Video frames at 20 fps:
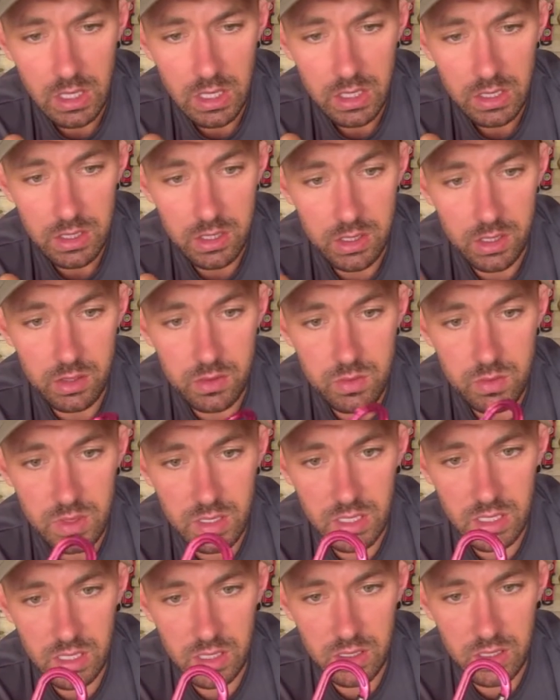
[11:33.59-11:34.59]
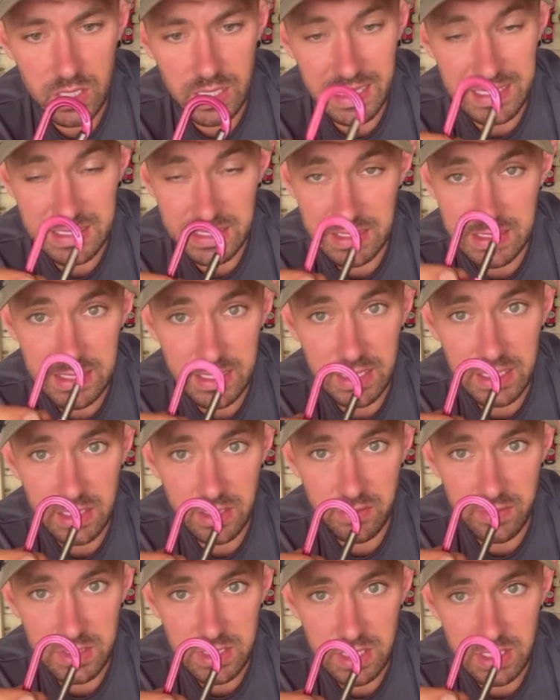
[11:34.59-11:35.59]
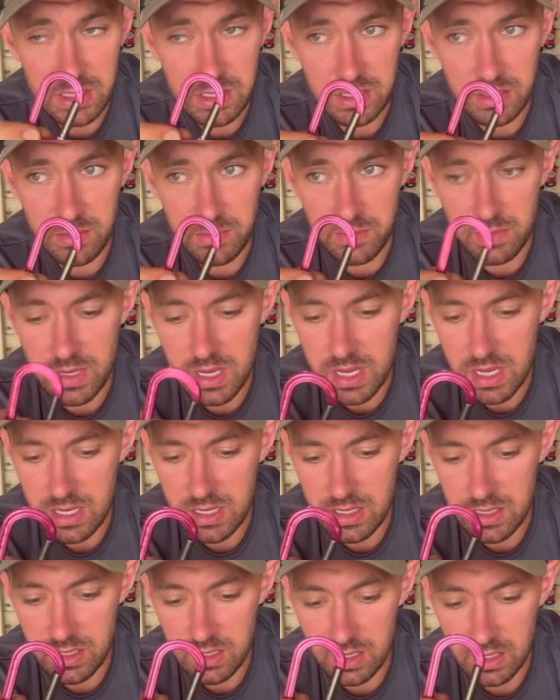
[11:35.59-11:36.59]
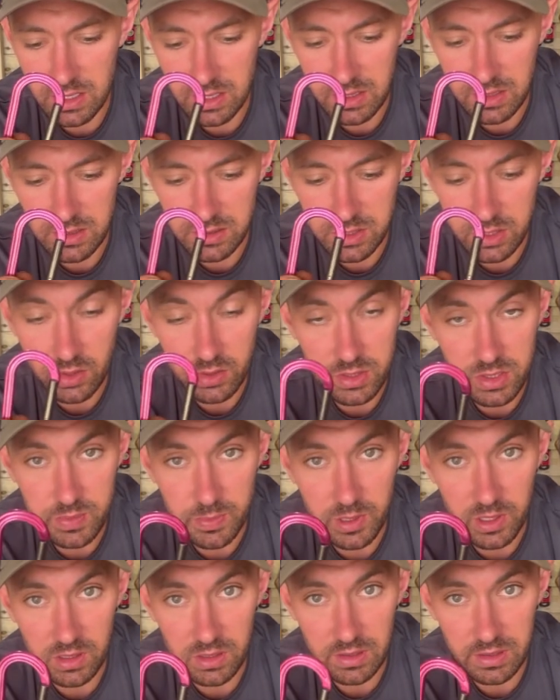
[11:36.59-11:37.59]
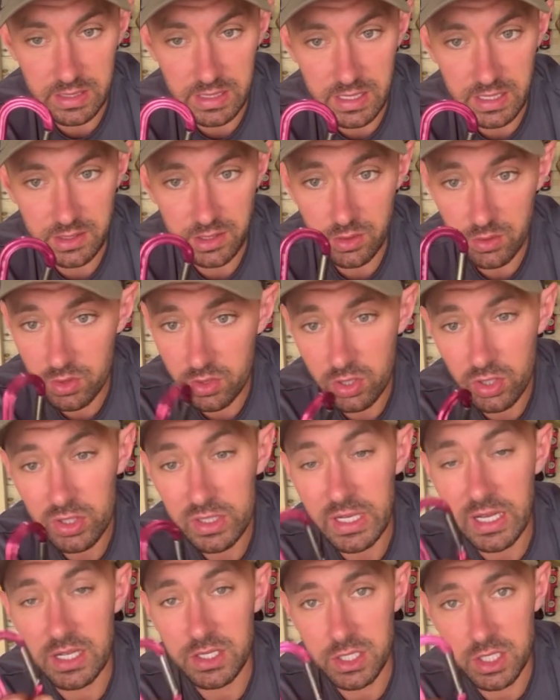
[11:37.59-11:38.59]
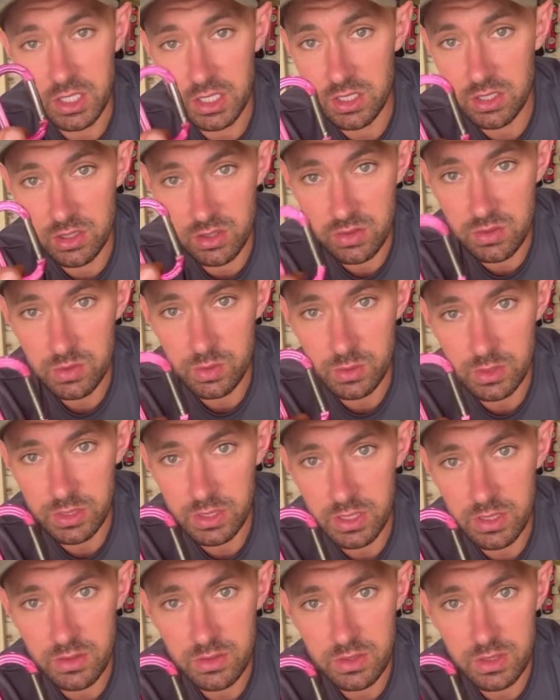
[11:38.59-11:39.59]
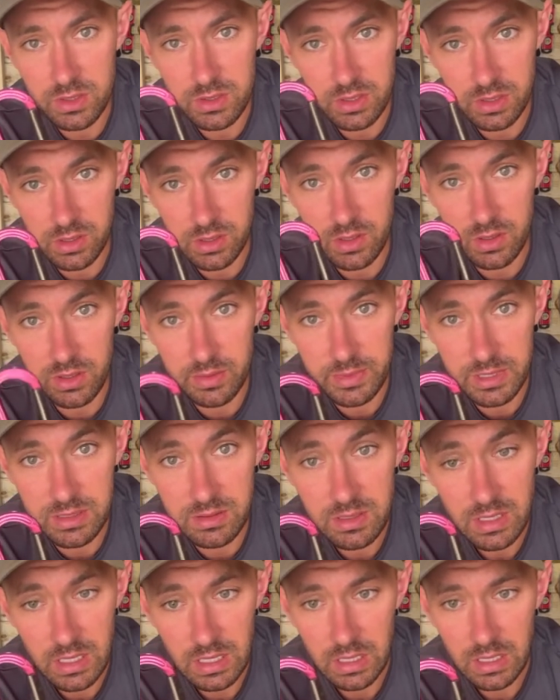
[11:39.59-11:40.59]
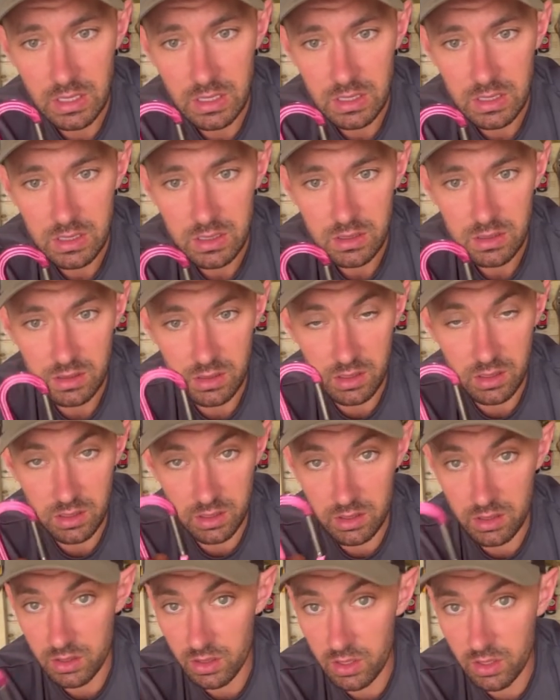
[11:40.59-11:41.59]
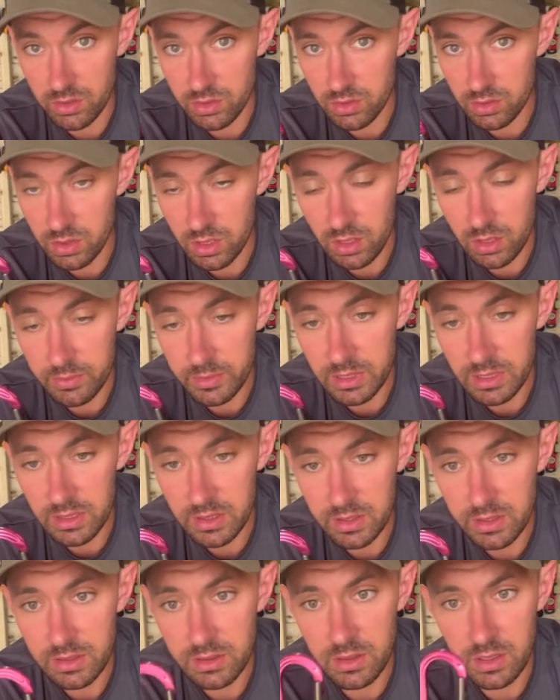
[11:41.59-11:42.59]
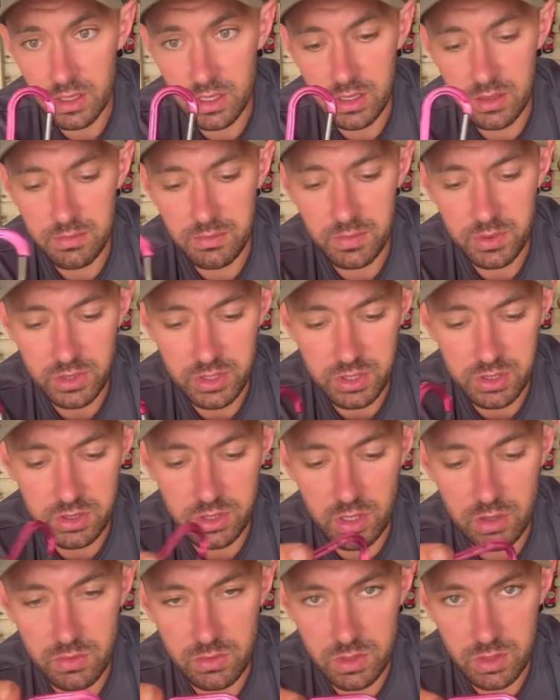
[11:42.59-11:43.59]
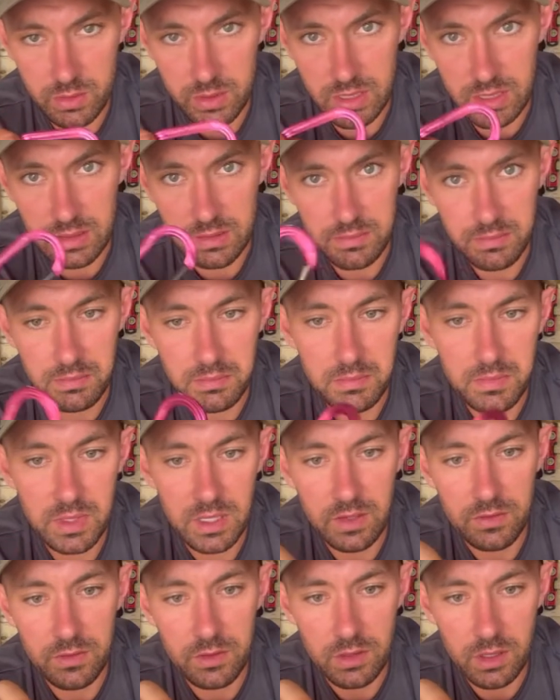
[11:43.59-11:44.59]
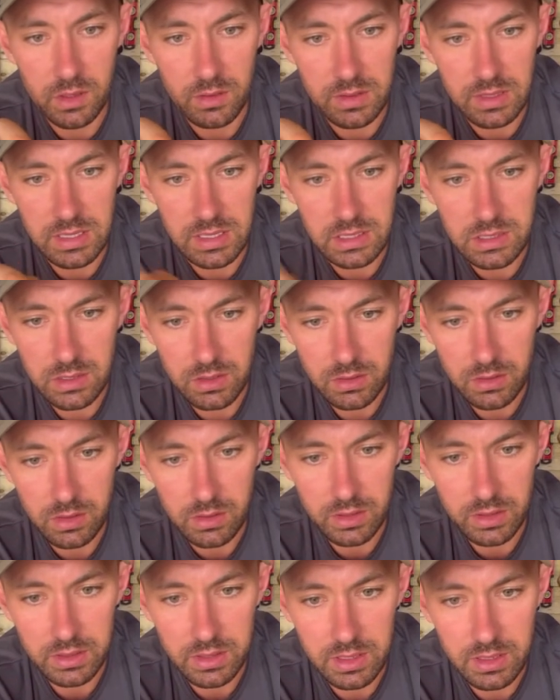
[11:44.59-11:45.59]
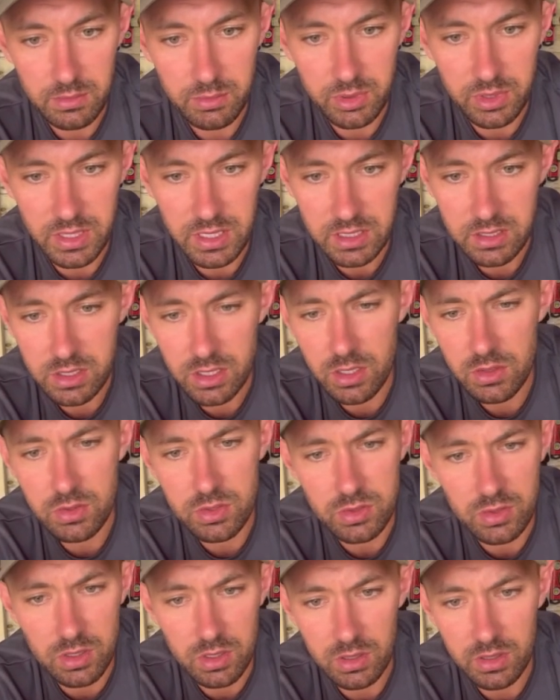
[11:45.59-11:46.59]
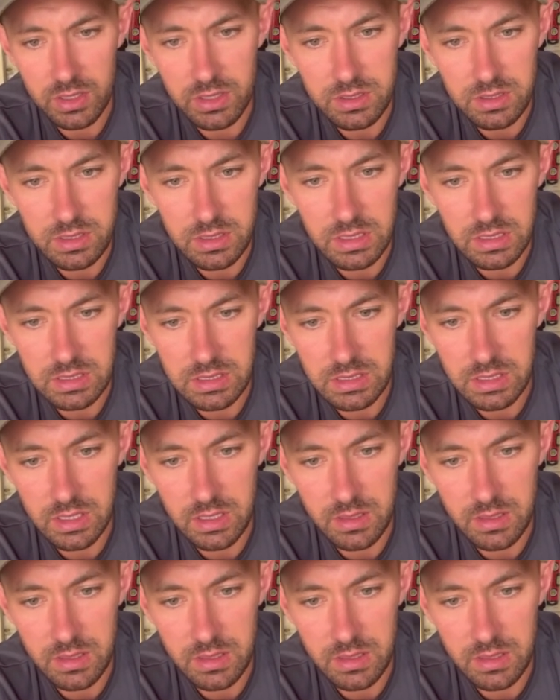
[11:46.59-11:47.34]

You know, as a secondary system in a tight spot like that, you could actually use one of those as a climbing, on your climbing line, but just don't do it if you don't need to, kind of thing. But they're so strong, it's